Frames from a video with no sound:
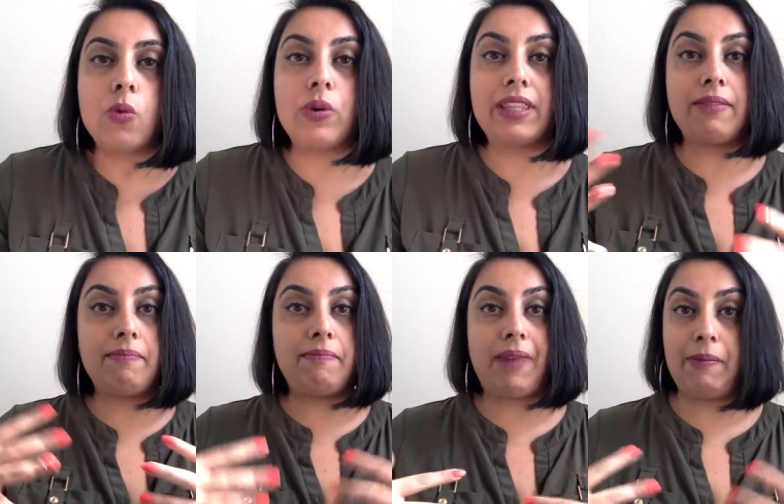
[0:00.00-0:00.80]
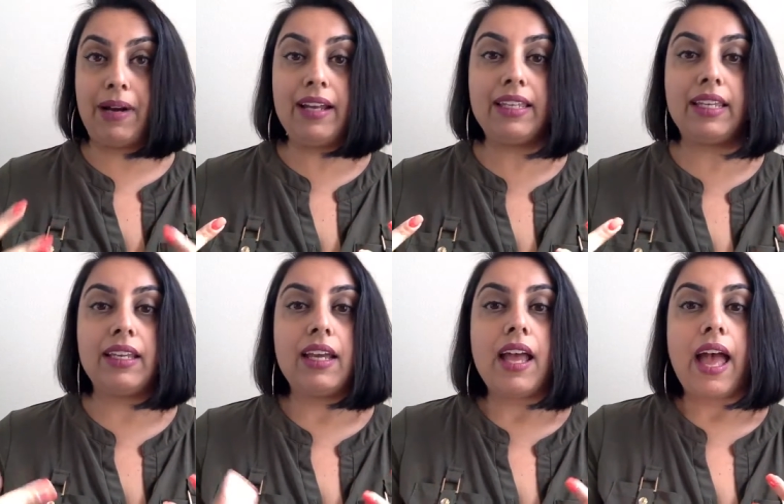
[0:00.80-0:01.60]
with my
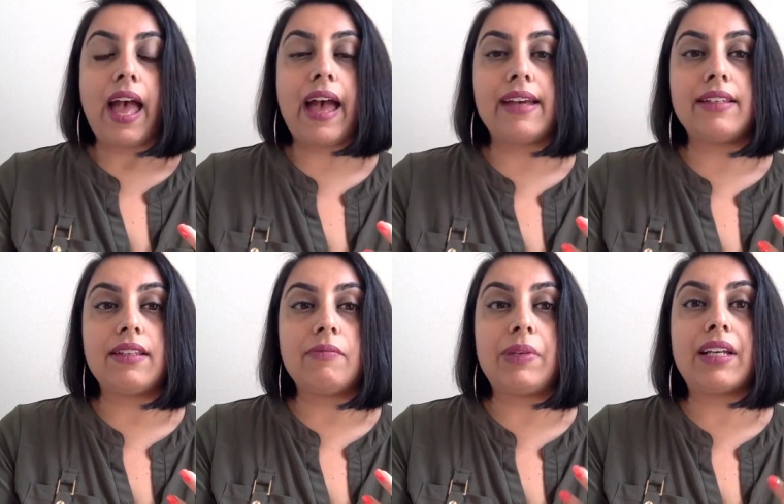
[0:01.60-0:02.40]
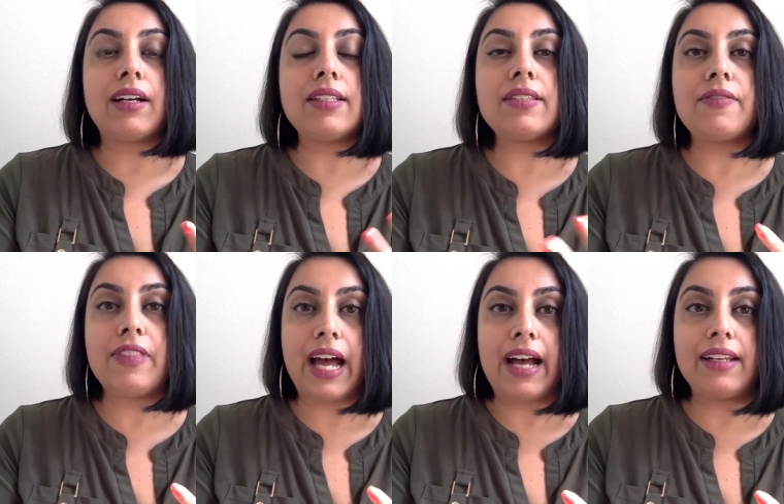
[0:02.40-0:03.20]
body. And because of
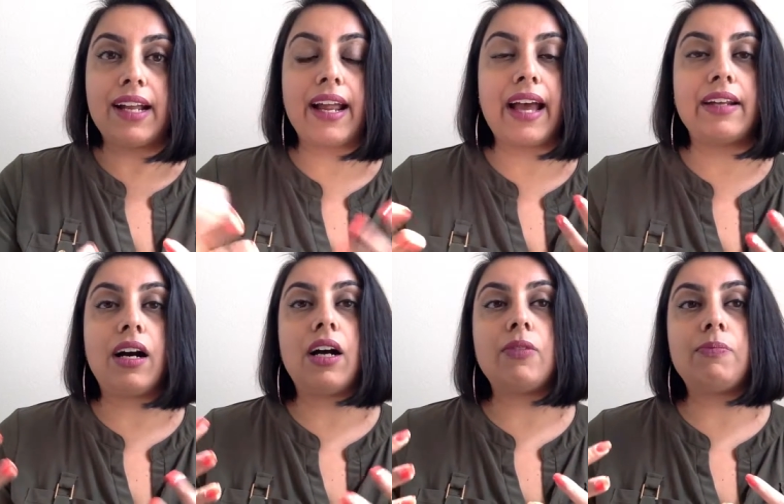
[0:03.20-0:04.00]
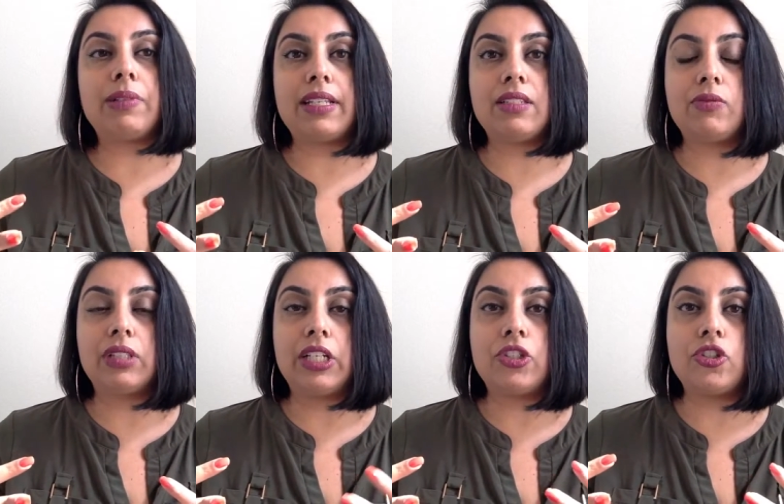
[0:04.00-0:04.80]
that, I had an unpleasant
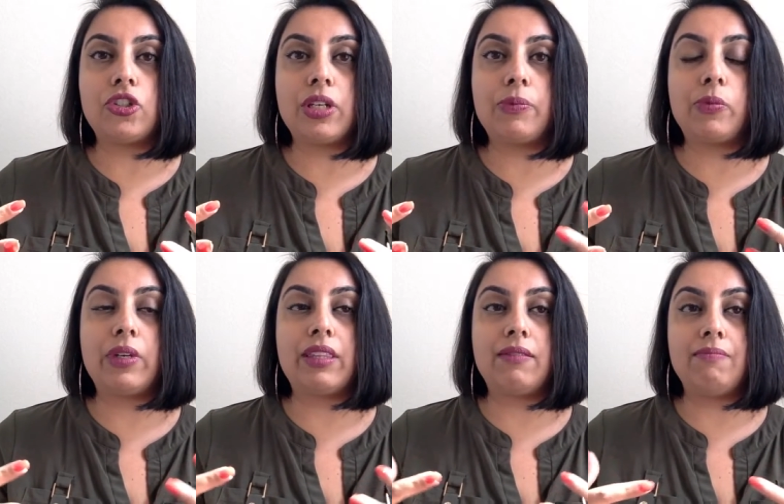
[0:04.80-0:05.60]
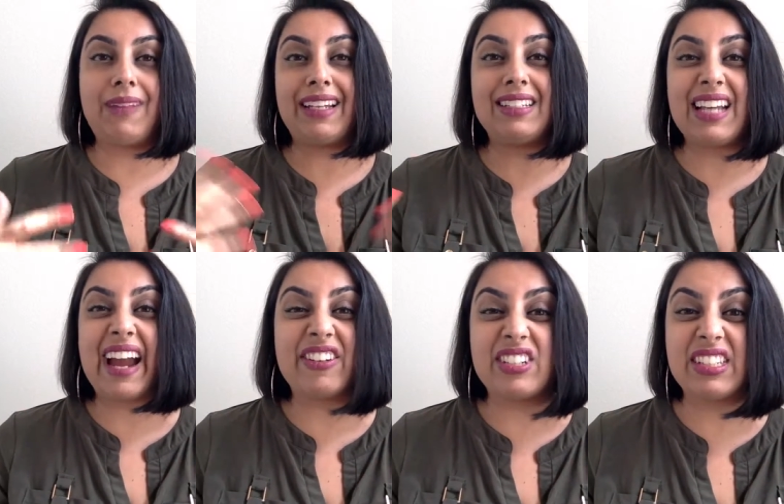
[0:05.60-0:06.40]
relationship with my
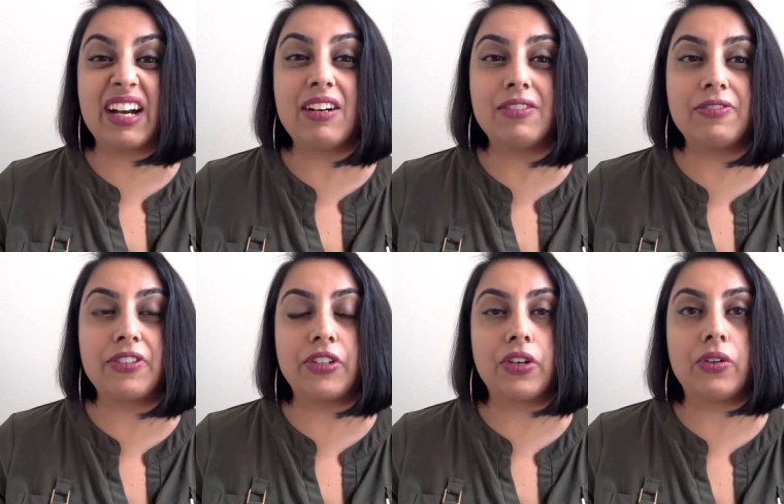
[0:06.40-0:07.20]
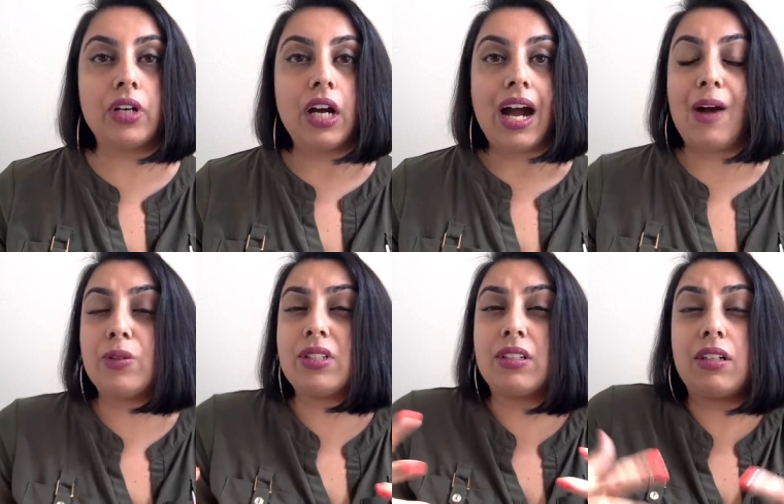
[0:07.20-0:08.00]
entire self. I
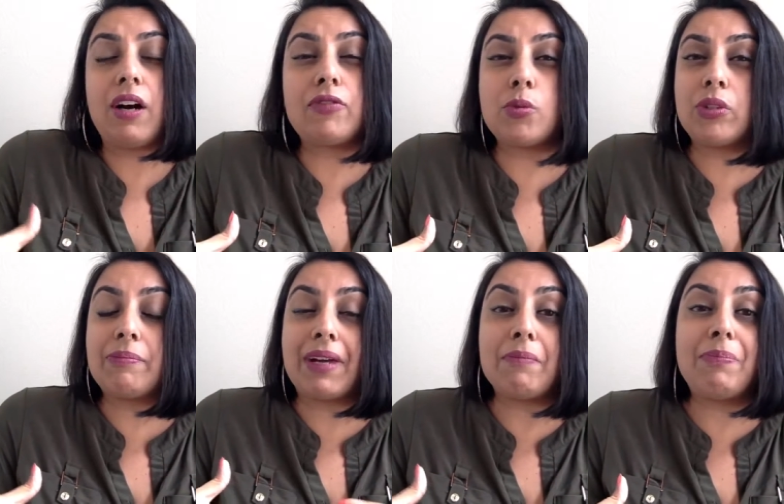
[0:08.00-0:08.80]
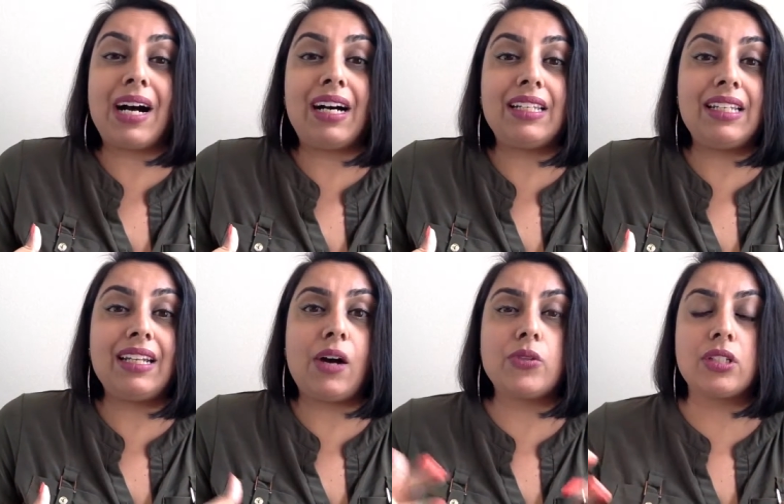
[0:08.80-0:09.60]
was uncomfortable in my body.
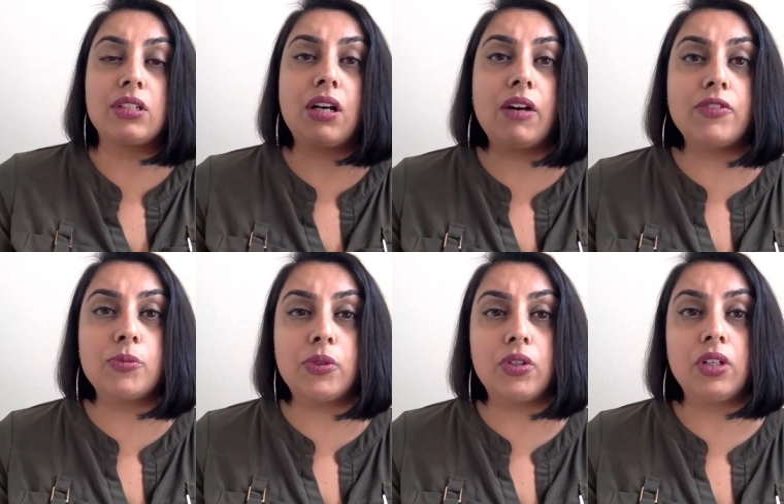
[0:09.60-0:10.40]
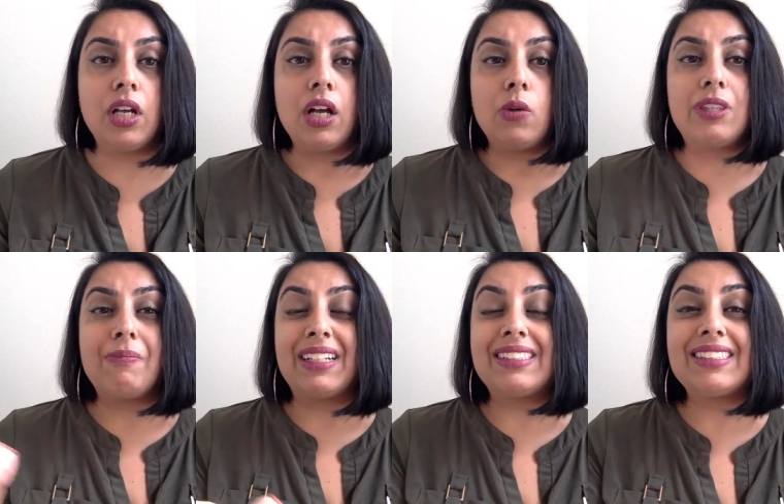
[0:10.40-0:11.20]
I was uncomfortable with
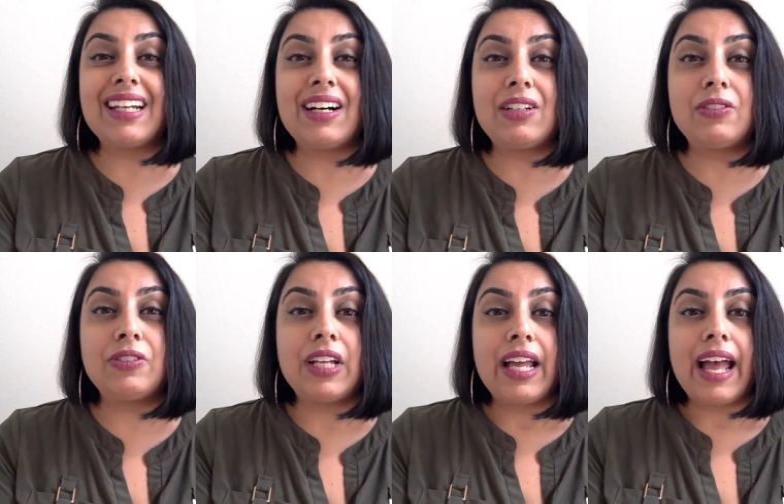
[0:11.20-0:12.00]
myself.